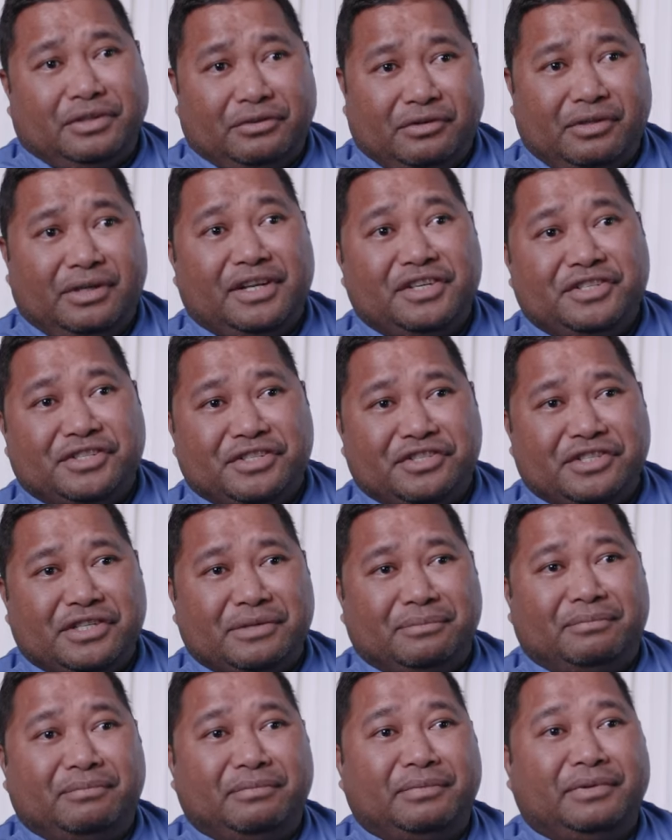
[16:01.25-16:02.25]
a
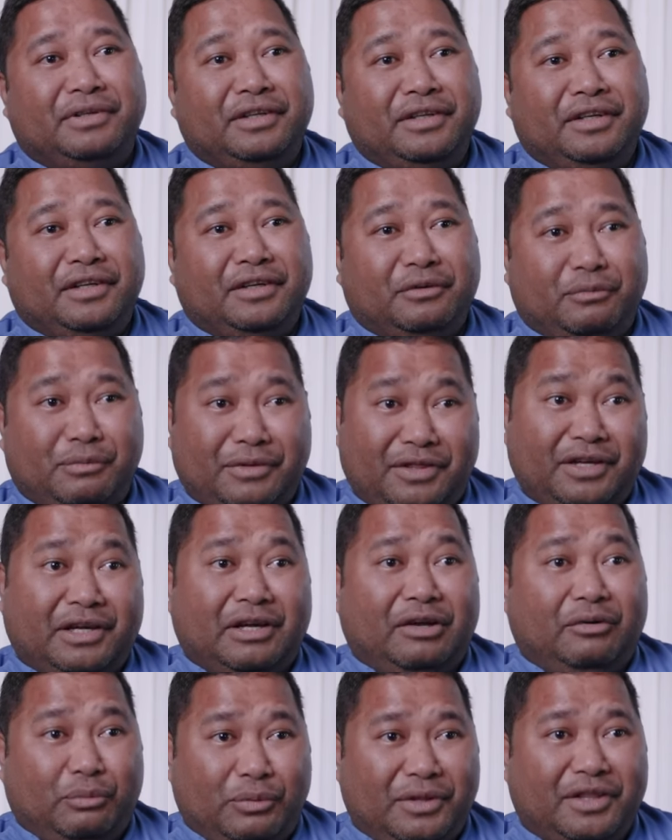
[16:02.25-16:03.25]
relationship with
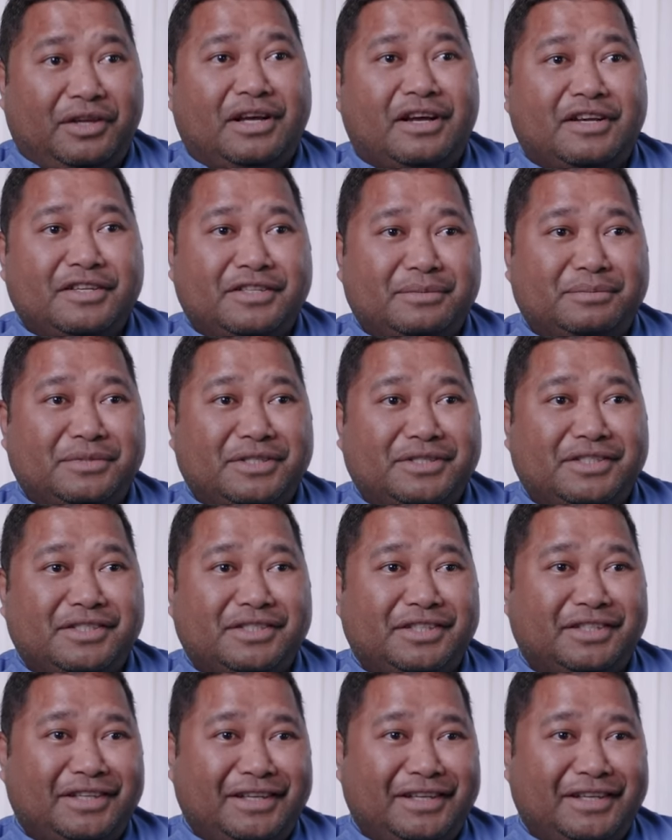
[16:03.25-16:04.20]
the customers.